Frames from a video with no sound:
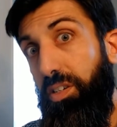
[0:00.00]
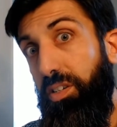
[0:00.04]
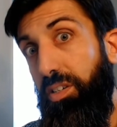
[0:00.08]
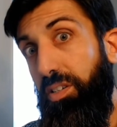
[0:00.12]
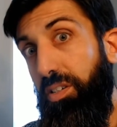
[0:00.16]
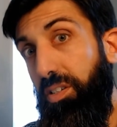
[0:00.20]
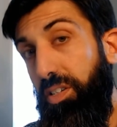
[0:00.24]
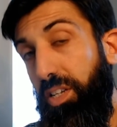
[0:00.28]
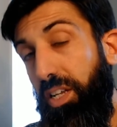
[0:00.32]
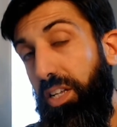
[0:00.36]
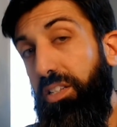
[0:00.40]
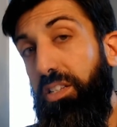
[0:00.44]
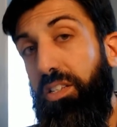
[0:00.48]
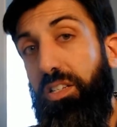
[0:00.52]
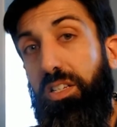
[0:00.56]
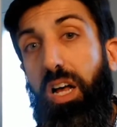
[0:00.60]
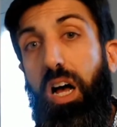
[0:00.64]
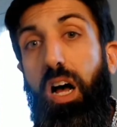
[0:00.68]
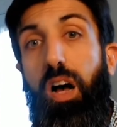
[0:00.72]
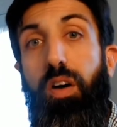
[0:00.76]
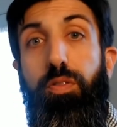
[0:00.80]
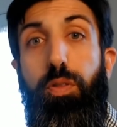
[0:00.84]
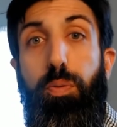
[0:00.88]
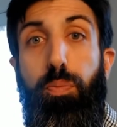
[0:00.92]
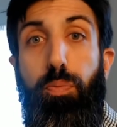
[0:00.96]
did
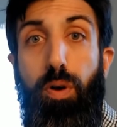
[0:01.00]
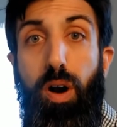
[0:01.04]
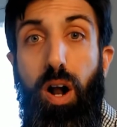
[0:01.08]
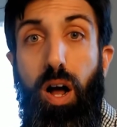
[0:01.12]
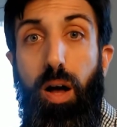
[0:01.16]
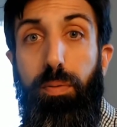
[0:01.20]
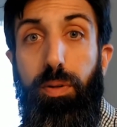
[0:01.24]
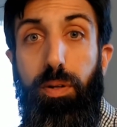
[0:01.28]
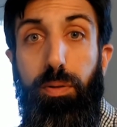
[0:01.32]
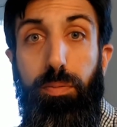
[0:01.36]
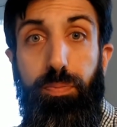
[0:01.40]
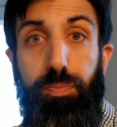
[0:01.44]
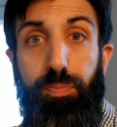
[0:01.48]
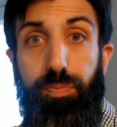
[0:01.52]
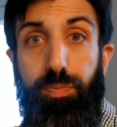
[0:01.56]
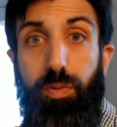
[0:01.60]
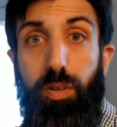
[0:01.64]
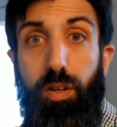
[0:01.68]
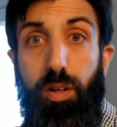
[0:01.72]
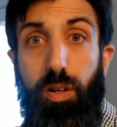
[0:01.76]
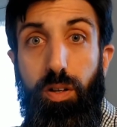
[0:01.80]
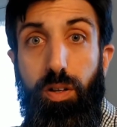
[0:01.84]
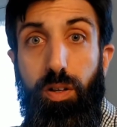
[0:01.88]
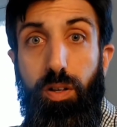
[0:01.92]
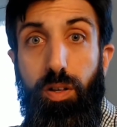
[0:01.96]
solve the problem
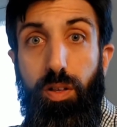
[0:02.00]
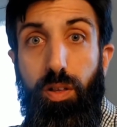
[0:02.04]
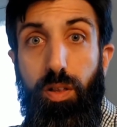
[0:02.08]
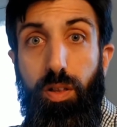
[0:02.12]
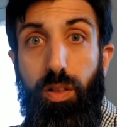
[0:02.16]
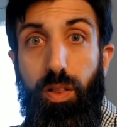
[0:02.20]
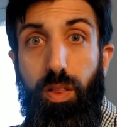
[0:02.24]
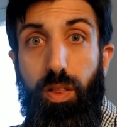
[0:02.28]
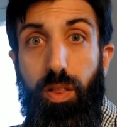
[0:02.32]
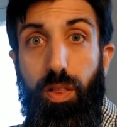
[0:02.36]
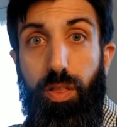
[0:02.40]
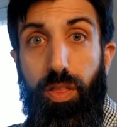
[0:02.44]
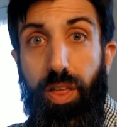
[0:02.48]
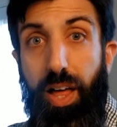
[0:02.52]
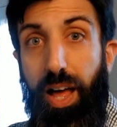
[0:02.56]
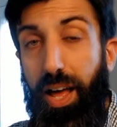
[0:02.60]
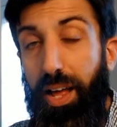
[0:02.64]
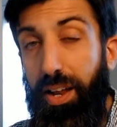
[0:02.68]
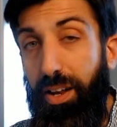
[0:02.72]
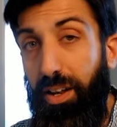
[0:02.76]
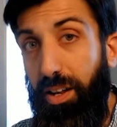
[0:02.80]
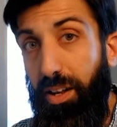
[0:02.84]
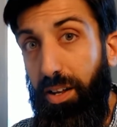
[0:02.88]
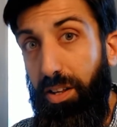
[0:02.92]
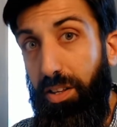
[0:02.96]

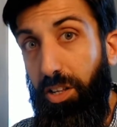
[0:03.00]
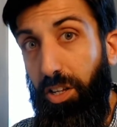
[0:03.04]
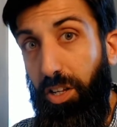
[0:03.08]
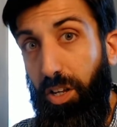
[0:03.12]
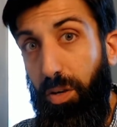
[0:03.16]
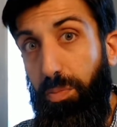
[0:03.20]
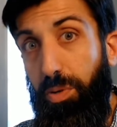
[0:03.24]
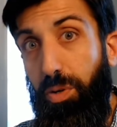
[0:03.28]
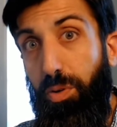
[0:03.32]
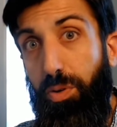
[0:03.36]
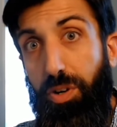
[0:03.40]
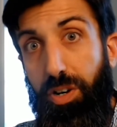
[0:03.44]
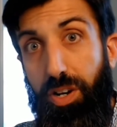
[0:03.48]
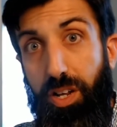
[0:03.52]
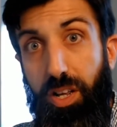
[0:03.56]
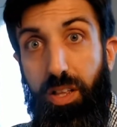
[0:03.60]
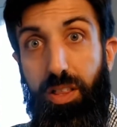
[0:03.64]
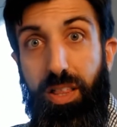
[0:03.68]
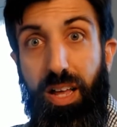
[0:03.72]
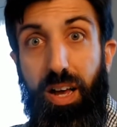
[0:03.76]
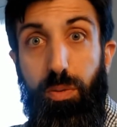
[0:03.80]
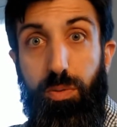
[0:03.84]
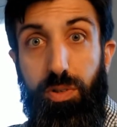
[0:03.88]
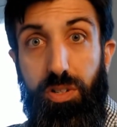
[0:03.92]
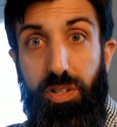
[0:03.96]
that the community
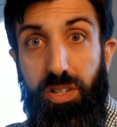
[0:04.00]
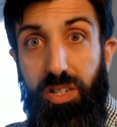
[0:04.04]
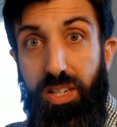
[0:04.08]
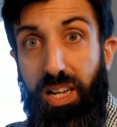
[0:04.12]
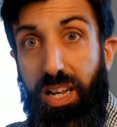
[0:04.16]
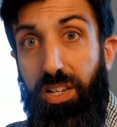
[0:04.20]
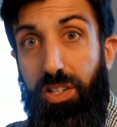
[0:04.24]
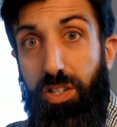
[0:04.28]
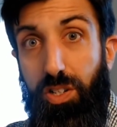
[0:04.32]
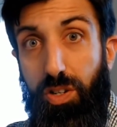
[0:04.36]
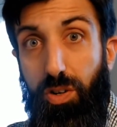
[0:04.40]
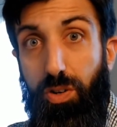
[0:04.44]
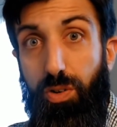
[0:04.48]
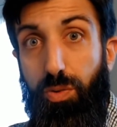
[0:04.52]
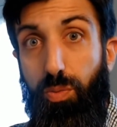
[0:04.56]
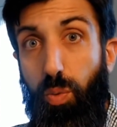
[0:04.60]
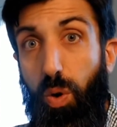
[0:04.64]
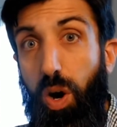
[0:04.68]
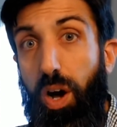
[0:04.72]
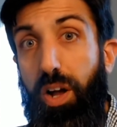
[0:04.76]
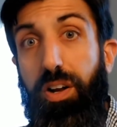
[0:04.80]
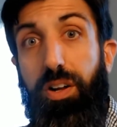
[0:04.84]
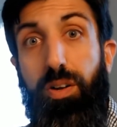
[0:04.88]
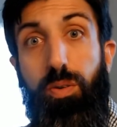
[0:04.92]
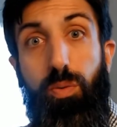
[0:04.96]
that was censored
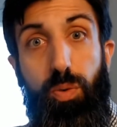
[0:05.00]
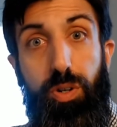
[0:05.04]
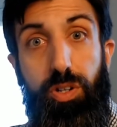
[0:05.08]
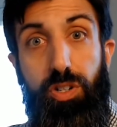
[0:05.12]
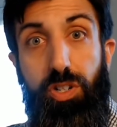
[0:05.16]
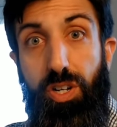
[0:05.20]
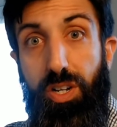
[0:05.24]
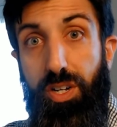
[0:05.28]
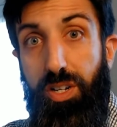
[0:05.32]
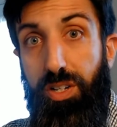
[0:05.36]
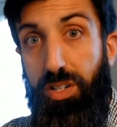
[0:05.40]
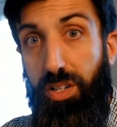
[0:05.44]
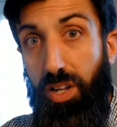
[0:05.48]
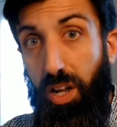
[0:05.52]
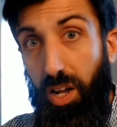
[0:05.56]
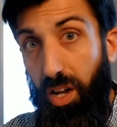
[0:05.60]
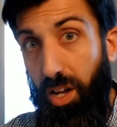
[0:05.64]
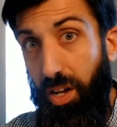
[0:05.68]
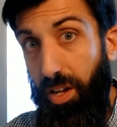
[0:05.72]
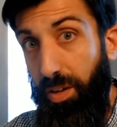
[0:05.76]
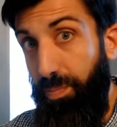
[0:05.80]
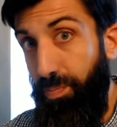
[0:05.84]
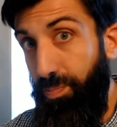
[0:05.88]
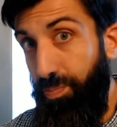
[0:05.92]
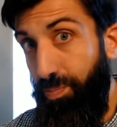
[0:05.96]
wanted, which is
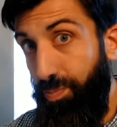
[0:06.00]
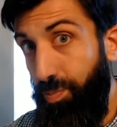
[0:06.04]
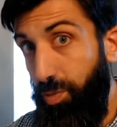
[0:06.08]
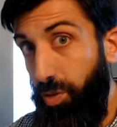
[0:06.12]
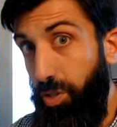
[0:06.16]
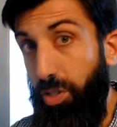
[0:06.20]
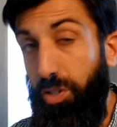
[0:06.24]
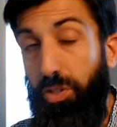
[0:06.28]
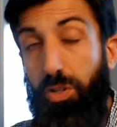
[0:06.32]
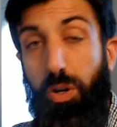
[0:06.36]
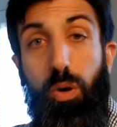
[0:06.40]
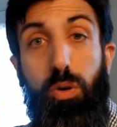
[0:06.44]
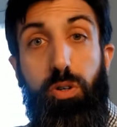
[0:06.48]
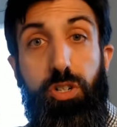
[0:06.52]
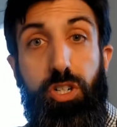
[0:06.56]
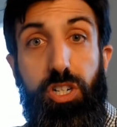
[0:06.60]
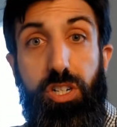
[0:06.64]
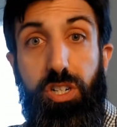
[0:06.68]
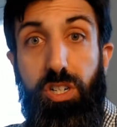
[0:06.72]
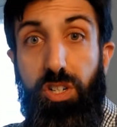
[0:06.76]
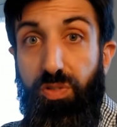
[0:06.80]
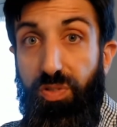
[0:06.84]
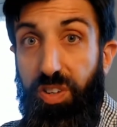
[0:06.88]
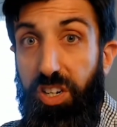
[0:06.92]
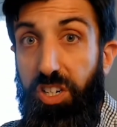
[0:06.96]

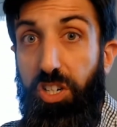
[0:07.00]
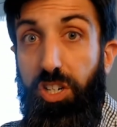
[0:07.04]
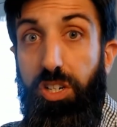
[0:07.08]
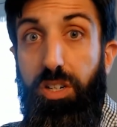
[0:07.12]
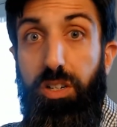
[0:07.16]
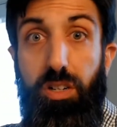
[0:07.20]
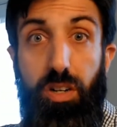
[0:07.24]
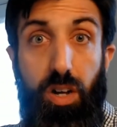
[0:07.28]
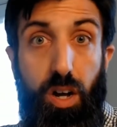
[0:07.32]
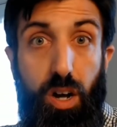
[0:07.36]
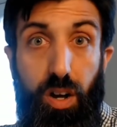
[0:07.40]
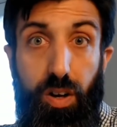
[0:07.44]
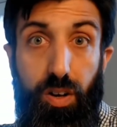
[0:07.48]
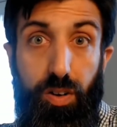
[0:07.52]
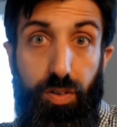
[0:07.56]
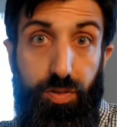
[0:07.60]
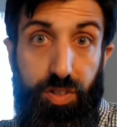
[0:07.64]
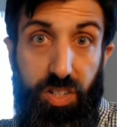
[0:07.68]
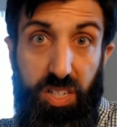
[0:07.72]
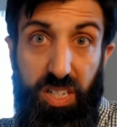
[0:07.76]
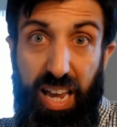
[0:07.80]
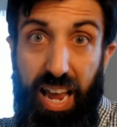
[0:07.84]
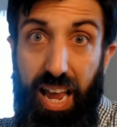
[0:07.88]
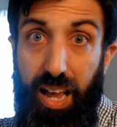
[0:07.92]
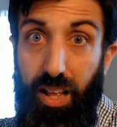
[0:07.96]
Satoshi's vision of
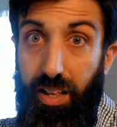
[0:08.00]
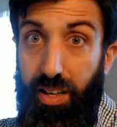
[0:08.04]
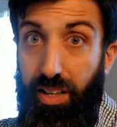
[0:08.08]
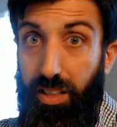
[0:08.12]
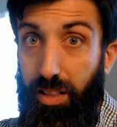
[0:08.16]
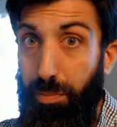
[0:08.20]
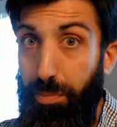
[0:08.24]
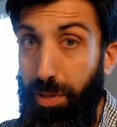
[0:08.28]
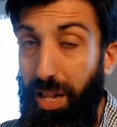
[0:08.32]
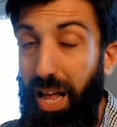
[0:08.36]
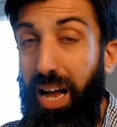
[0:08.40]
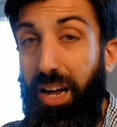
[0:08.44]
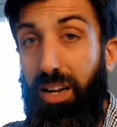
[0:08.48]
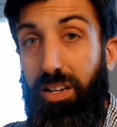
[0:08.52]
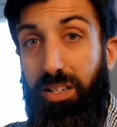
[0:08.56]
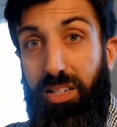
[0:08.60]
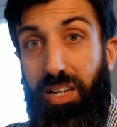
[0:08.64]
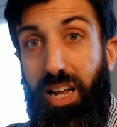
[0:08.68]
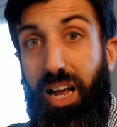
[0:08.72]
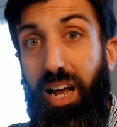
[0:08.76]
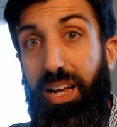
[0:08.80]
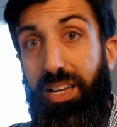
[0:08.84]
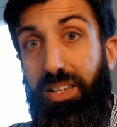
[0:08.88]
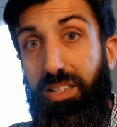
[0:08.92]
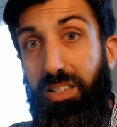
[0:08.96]
scaling the block
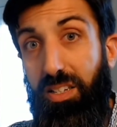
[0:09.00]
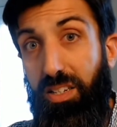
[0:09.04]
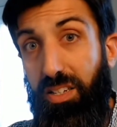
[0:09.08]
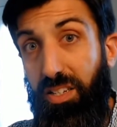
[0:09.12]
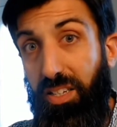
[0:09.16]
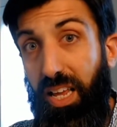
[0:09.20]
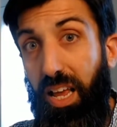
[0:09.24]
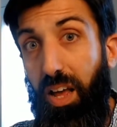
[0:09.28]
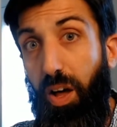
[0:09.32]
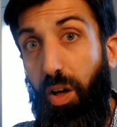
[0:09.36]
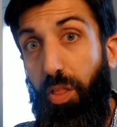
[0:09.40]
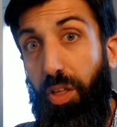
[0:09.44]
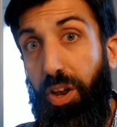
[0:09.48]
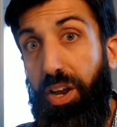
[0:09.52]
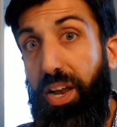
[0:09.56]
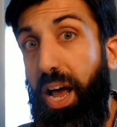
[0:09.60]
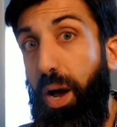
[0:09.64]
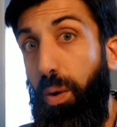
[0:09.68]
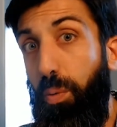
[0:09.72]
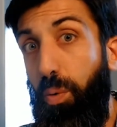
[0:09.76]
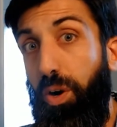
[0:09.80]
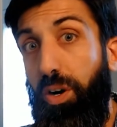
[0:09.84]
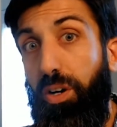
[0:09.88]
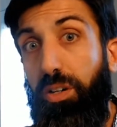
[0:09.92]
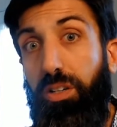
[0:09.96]
size to scale the
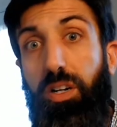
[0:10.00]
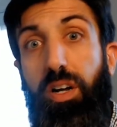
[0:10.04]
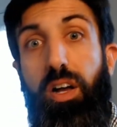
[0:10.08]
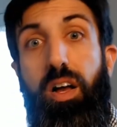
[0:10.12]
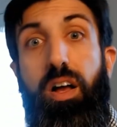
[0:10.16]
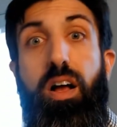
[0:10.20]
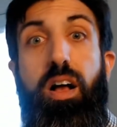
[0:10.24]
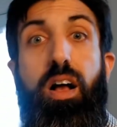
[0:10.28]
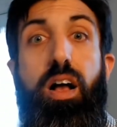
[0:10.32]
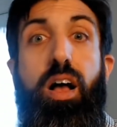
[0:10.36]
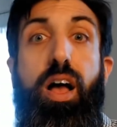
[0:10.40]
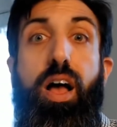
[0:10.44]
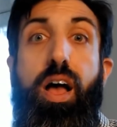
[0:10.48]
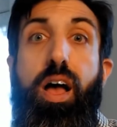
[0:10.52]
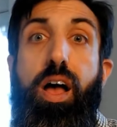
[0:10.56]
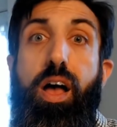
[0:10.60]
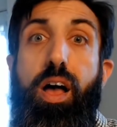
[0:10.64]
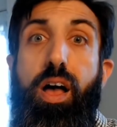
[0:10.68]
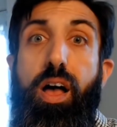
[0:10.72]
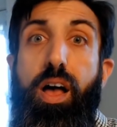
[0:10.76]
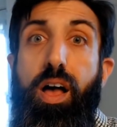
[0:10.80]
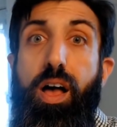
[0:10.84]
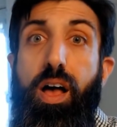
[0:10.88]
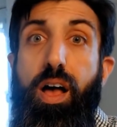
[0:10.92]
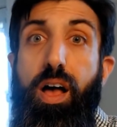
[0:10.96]
network.
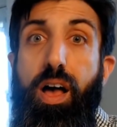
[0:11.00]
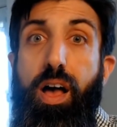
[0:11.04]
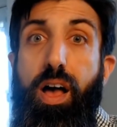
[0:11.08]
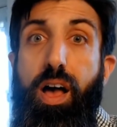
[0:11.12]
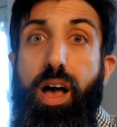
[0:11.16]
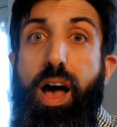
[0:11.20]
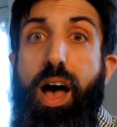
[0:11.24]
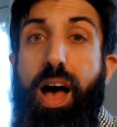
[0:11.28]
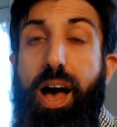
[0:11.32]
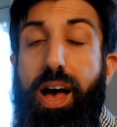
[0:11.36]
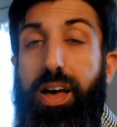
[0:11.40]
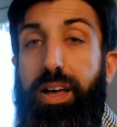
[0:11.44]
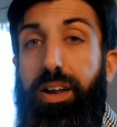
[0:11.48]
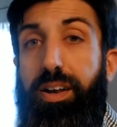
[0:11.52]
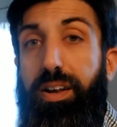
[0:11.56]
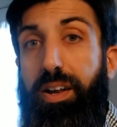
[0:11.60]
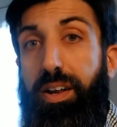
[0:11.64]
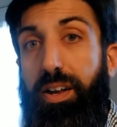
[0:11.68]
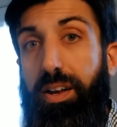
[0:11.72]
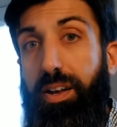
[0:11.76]
And